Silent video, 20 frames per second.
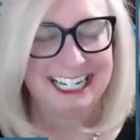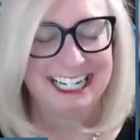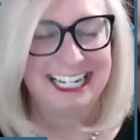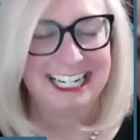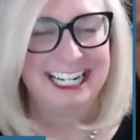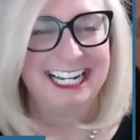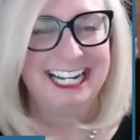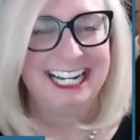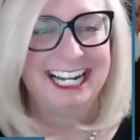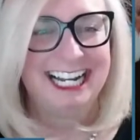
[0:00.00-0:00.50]

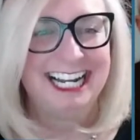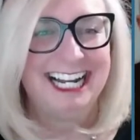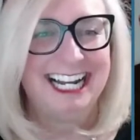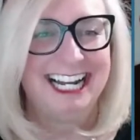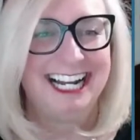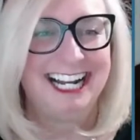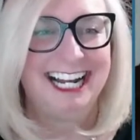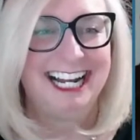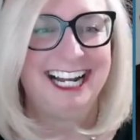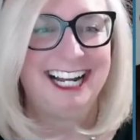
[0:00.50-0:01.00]

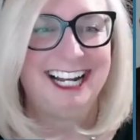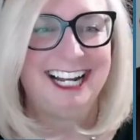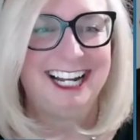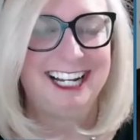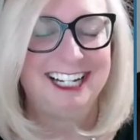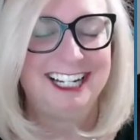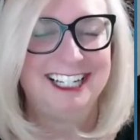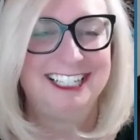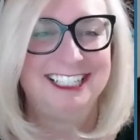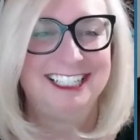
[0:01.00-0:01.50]

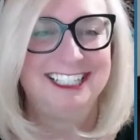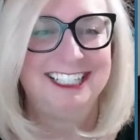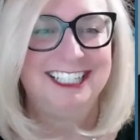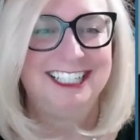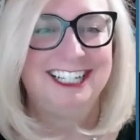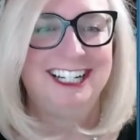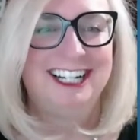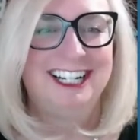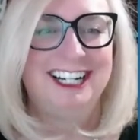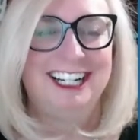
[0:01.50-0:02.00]

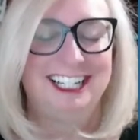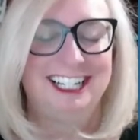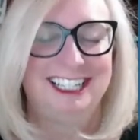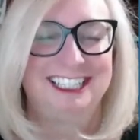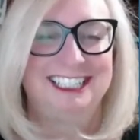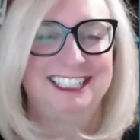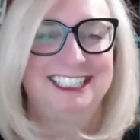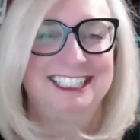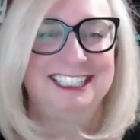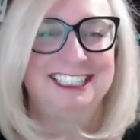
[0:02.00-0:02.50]

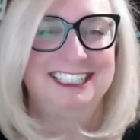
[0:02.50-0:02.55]
(silent)